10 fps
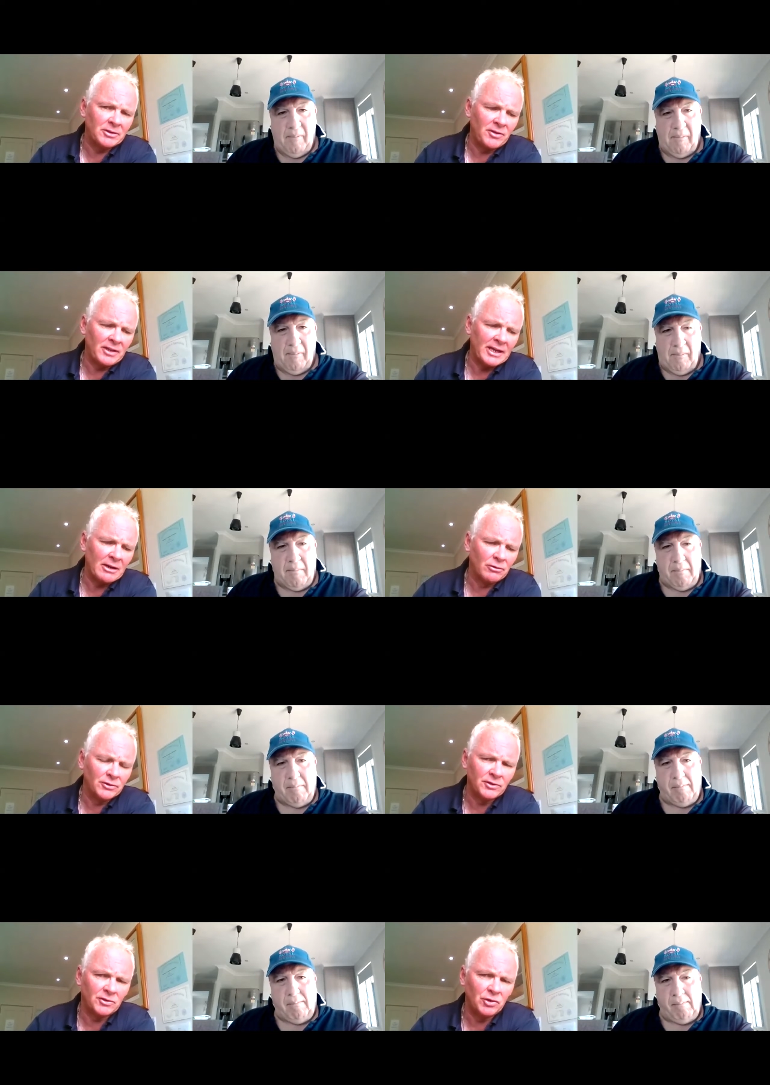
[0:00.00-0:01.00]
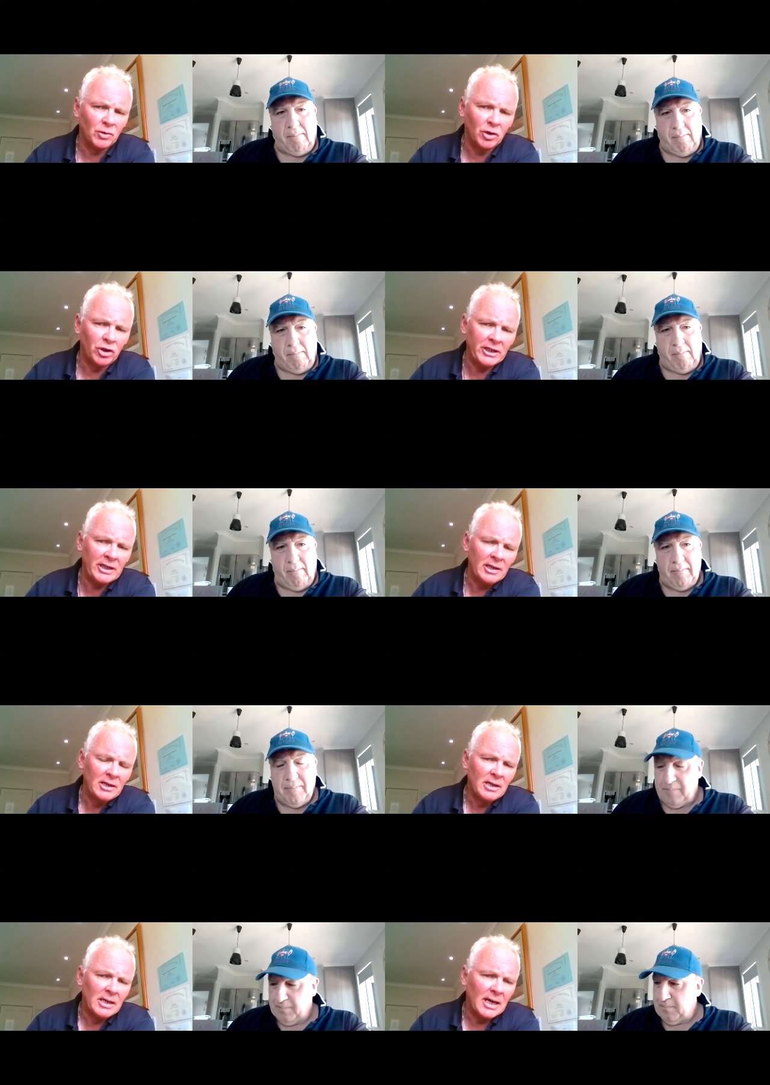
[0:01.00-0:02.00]
Speaker 1: I think our horse is still learning.
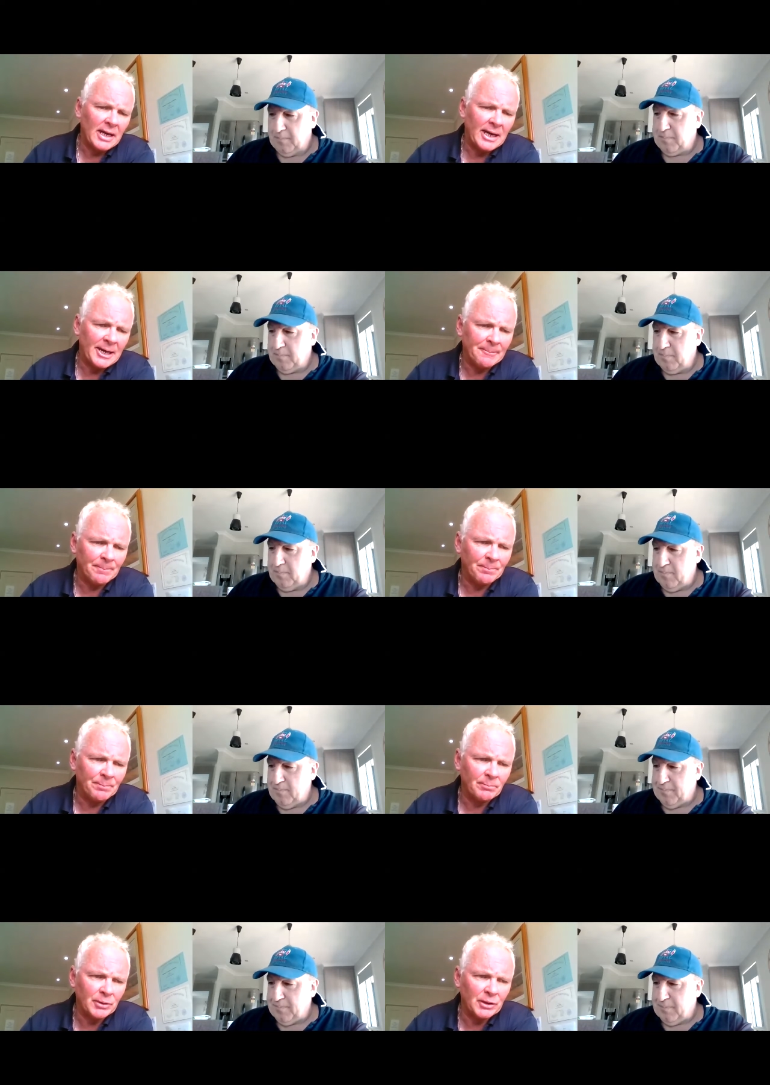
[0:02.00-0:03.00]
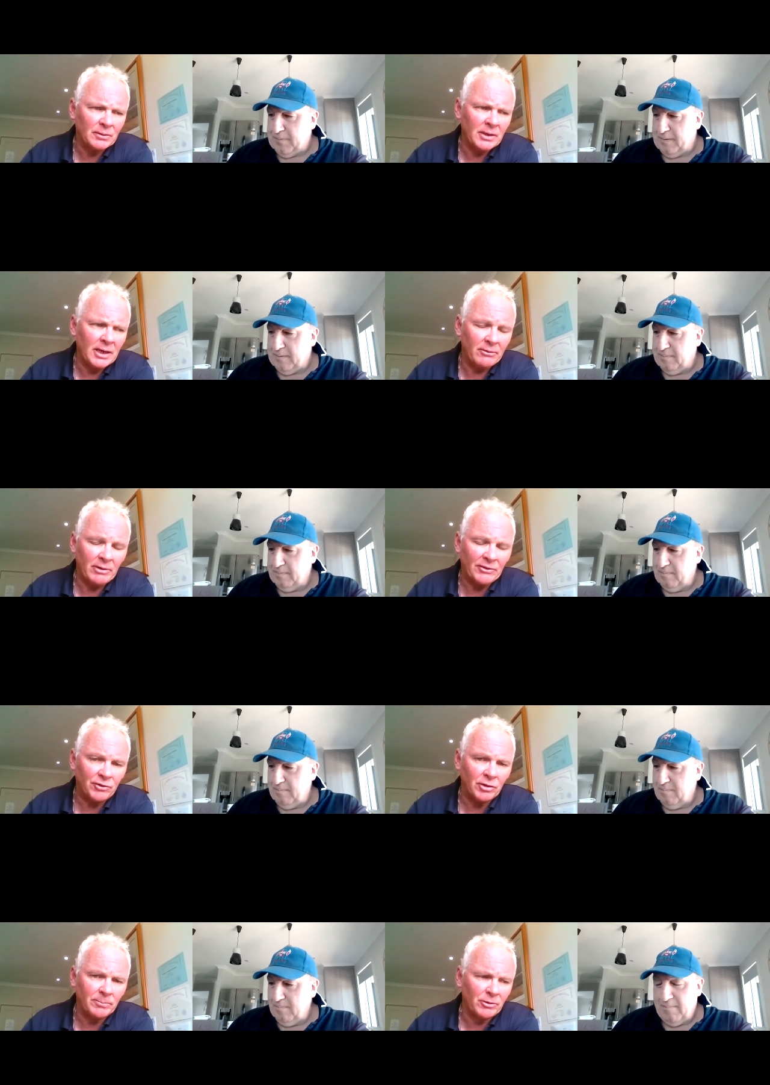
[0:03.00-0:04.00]
Um, But, yeah, ran
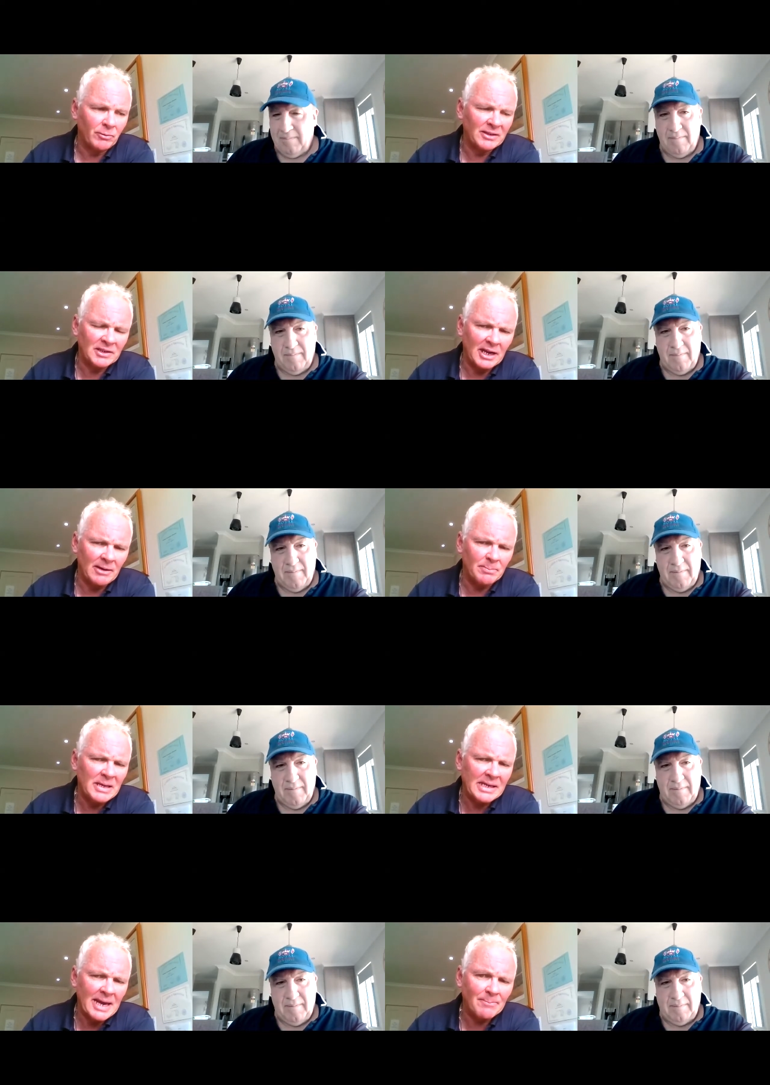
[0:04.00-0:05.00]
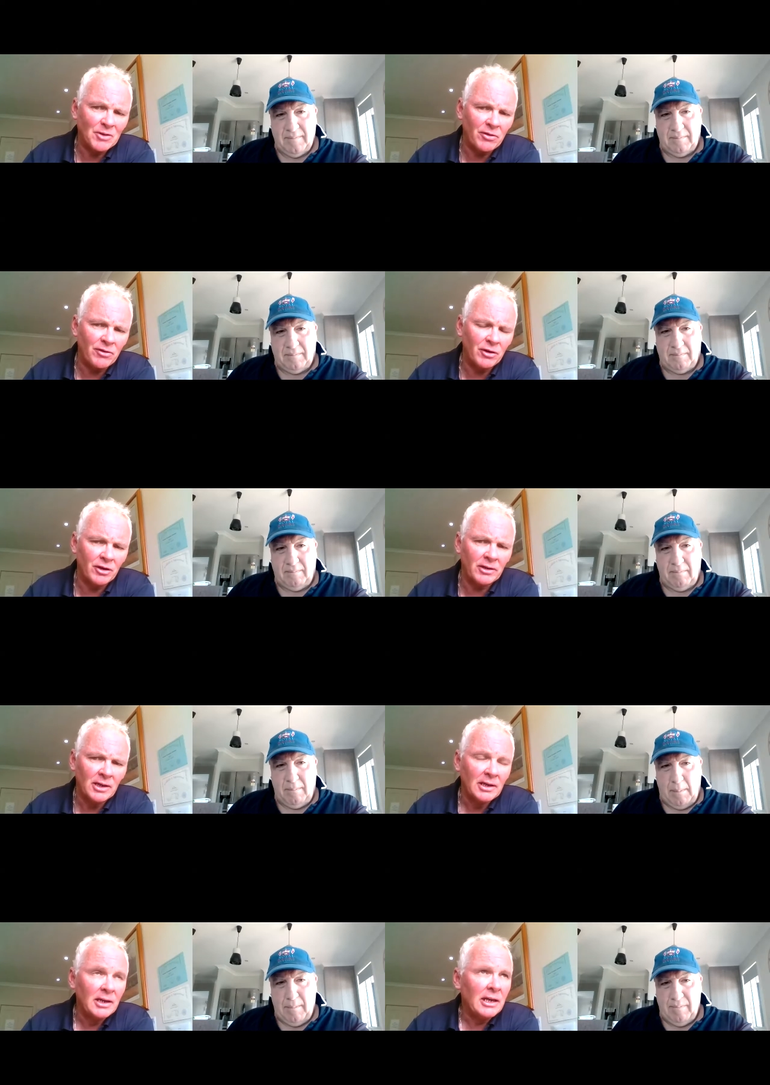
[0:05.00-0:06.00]
super, and once again, big gap to third.
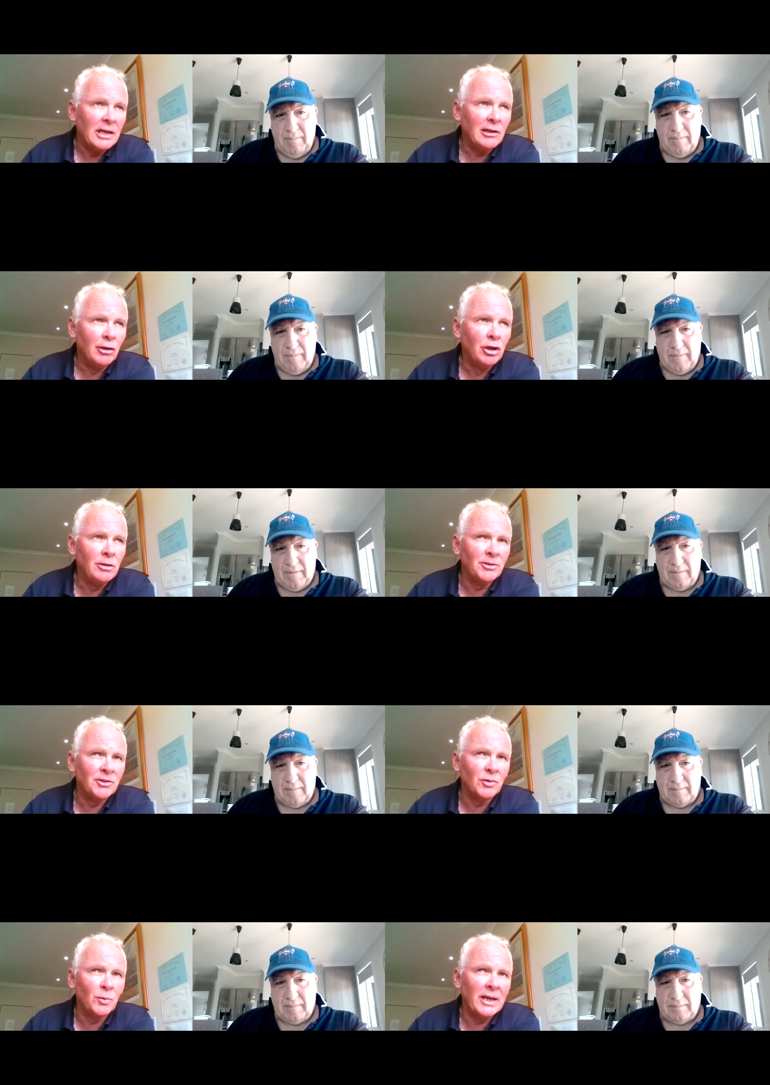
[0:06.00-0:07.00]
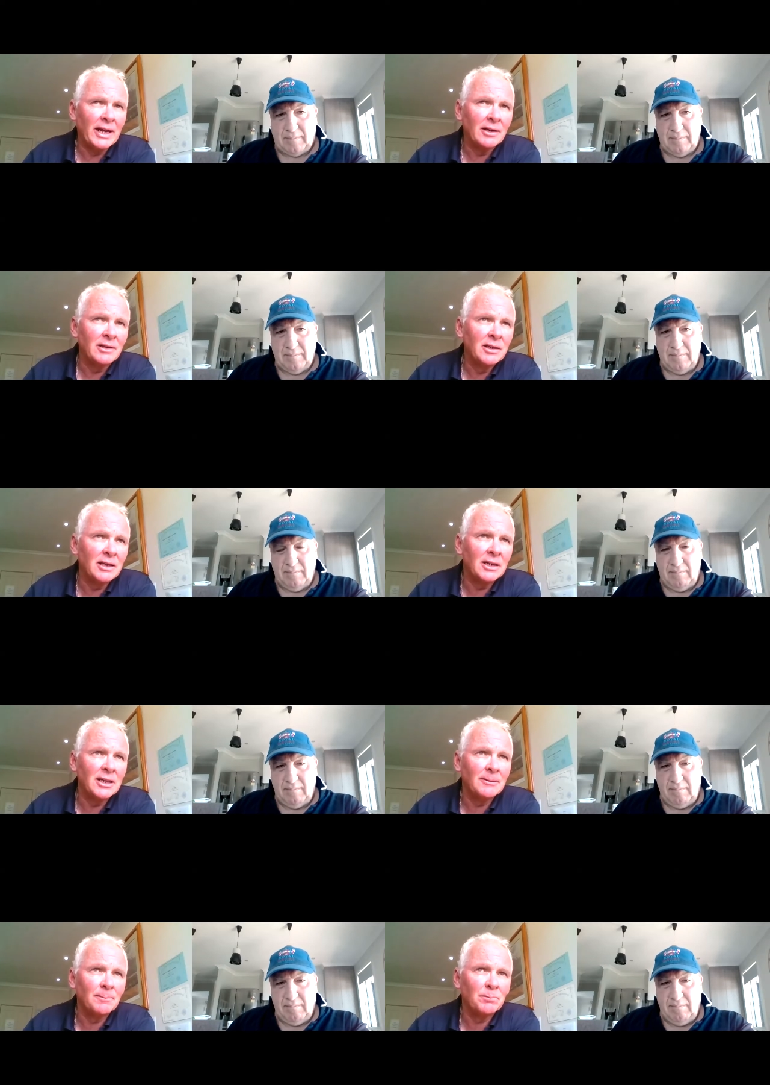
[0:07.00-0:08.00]
He loomed as the winner,
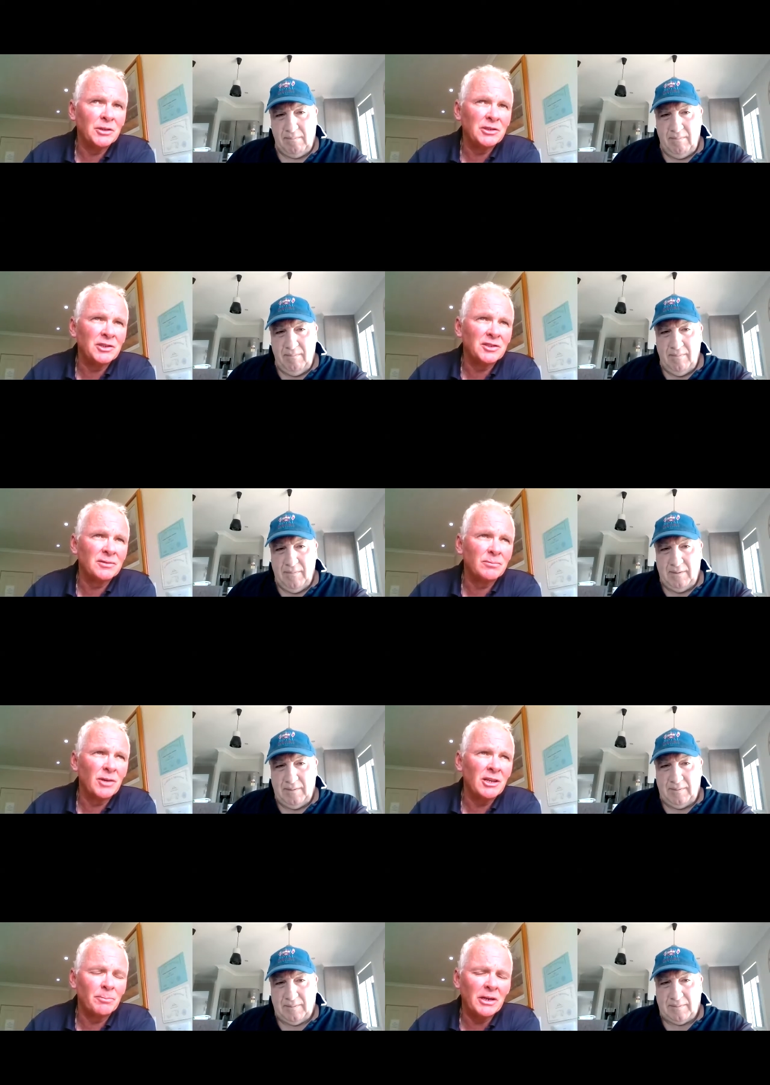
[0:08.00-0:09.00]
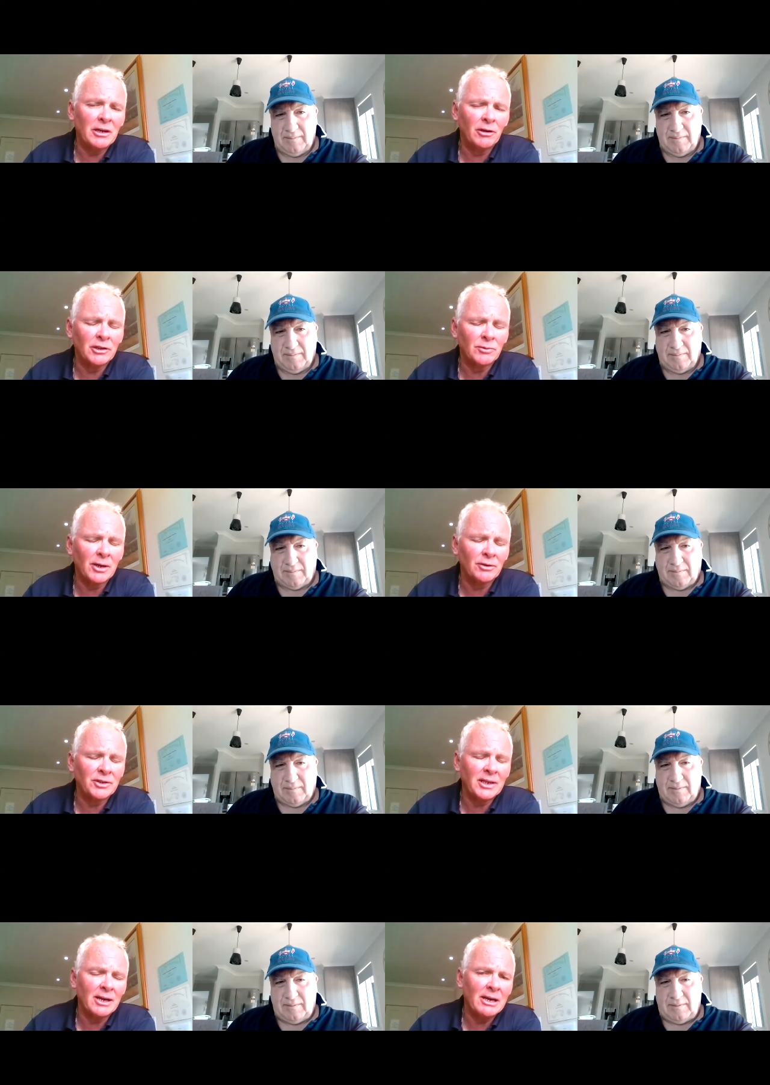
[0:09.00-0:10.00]
um, but just either petered on his run or
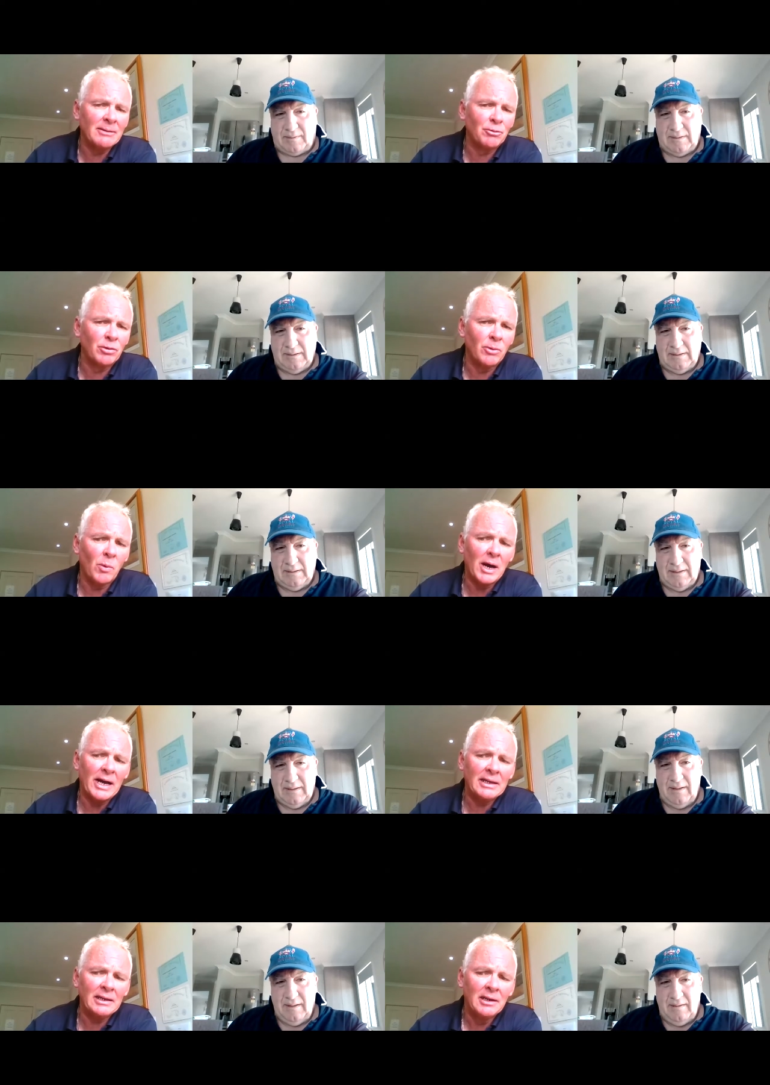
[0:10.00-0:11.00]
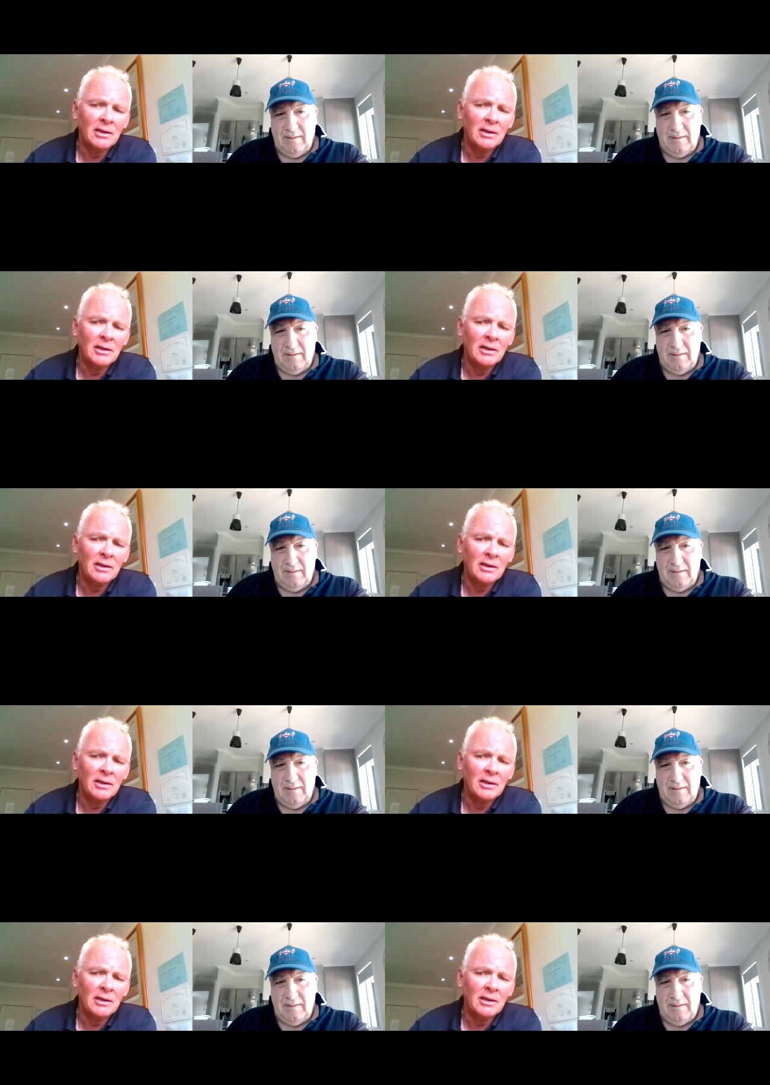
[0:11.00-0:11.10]
didn't know how to put him away.